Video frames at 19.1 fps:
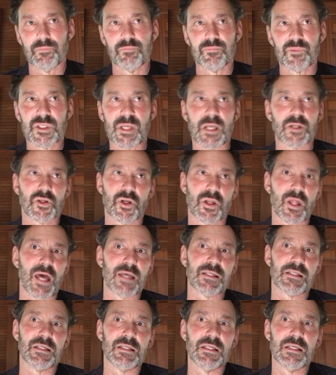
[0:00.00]

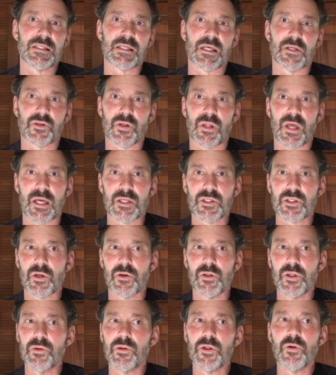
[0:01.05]
centralized to decentralized. So
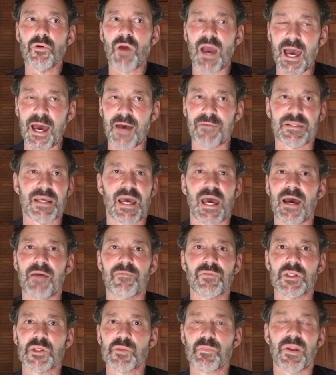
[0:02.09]
you have to have
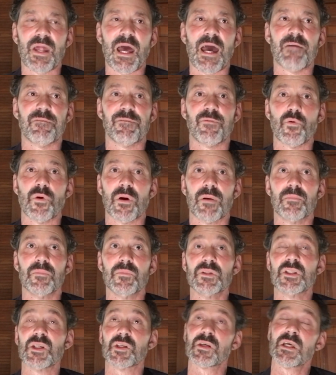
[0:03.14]
this platform,
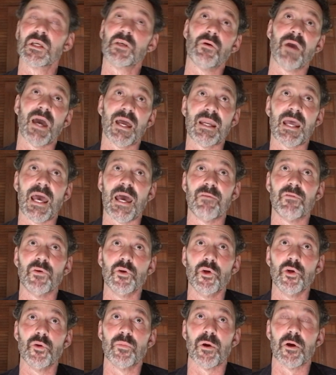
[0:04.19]
just like you had to have
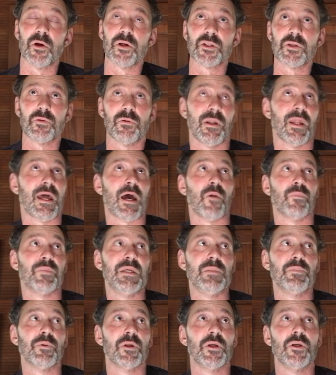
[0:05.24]
Uber to allow
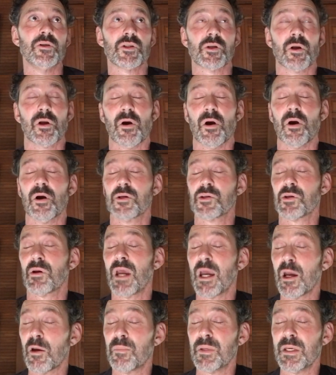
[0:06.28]
people to use their cars or
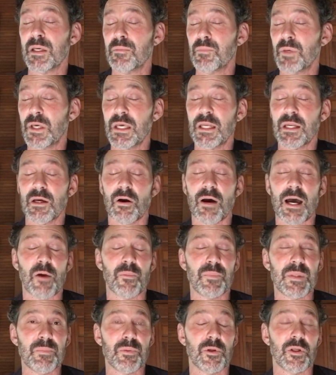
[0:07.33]
Airbnb to allow
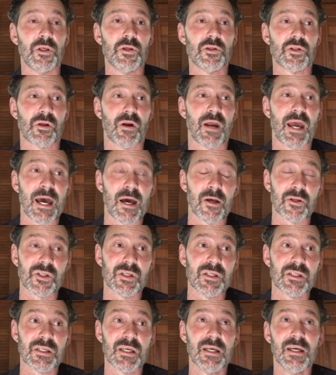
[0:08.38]
people to use their
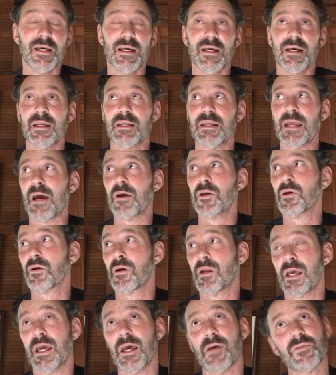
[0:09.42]
houses. Now you're
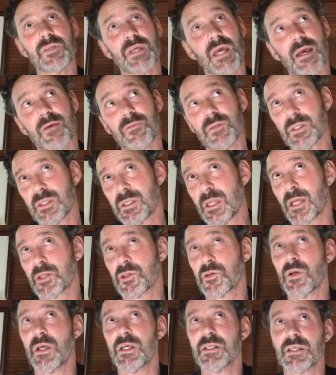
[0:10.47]
going to have this next
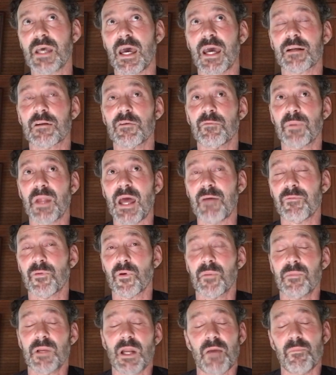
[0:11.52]
transactive
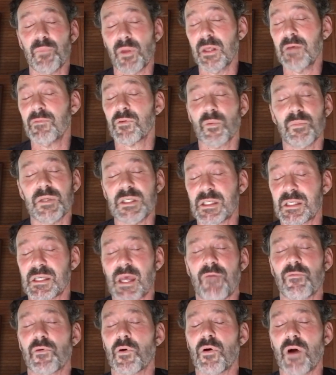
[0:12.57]
platform, and I believe there'll be
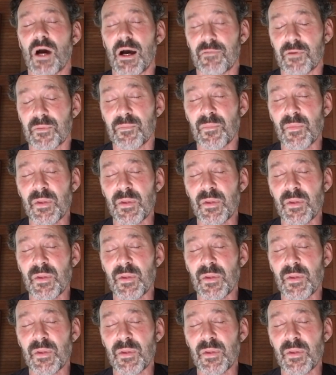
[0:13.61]
several of them